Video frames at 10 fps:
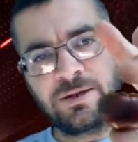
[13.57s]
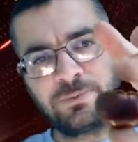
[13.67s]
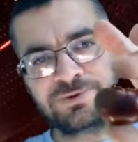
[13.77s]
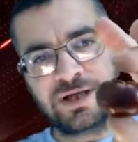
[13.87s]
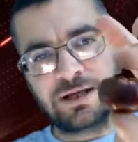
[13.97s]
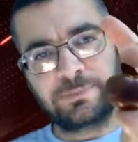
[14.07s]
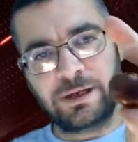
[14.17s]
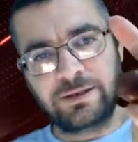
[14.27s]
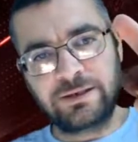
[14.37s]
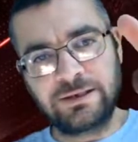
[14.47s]
was out
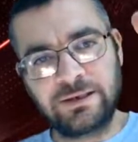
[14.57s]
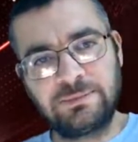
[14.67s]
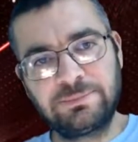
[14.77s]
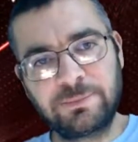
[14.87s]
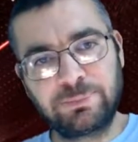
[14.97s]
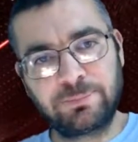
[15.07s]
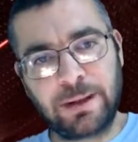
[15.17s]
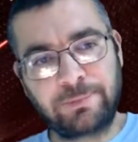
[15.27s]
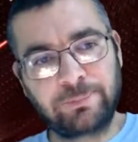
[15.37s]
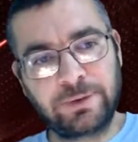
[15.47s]
by the
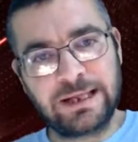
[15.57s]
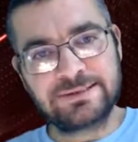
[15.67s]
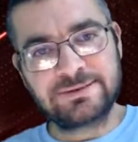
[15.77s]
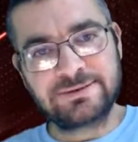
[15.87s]
pepper plants,